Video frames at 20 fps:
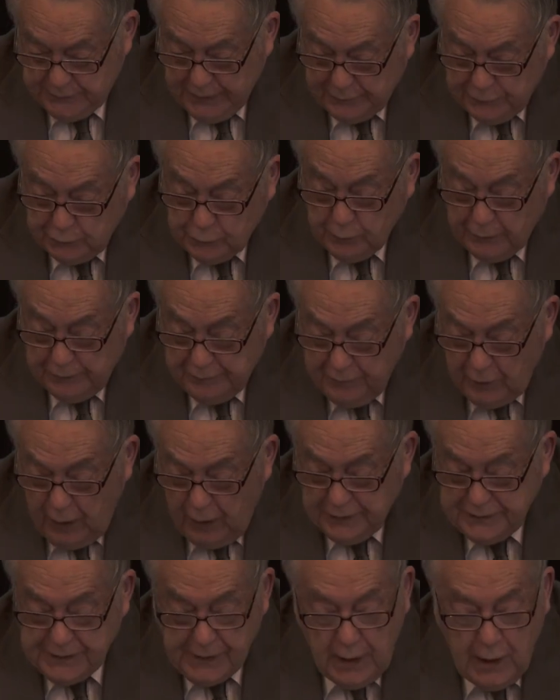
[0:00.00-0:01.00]
a huge
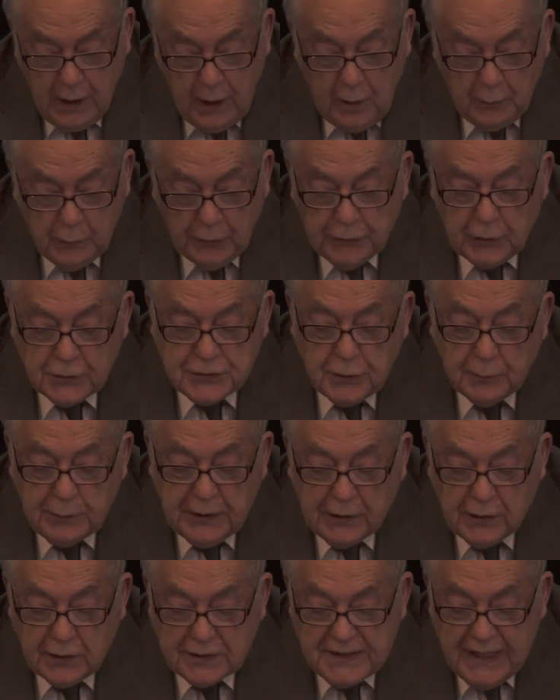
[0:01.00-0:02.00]
statement with his
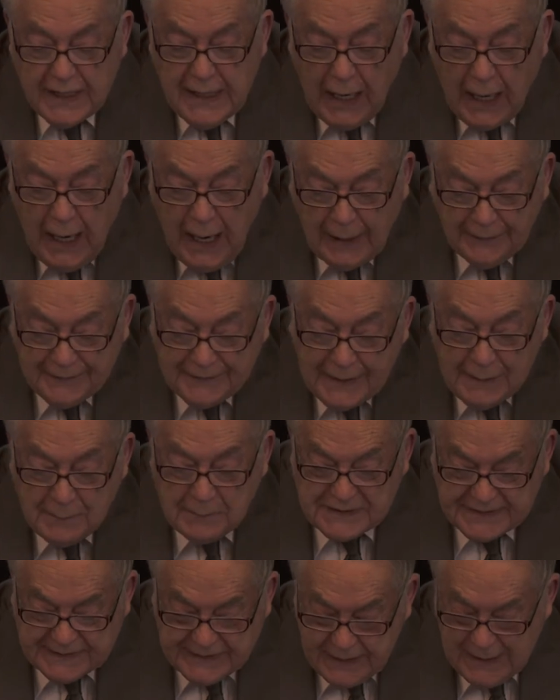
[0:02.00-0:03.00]
comment that bringing
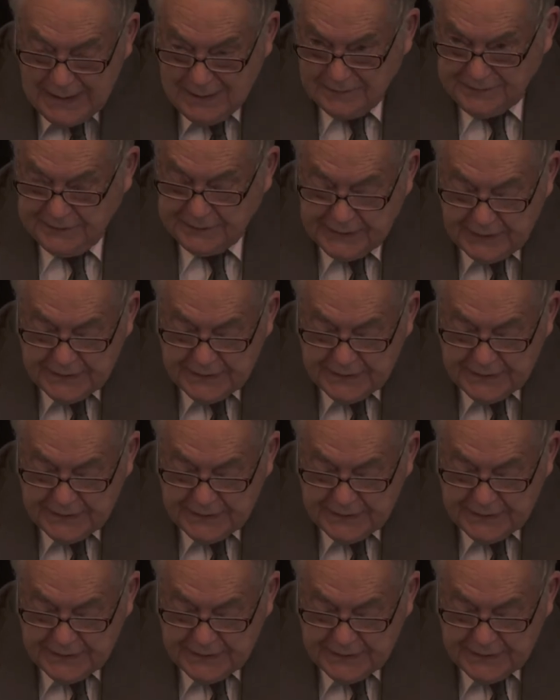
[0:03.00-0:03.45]
news is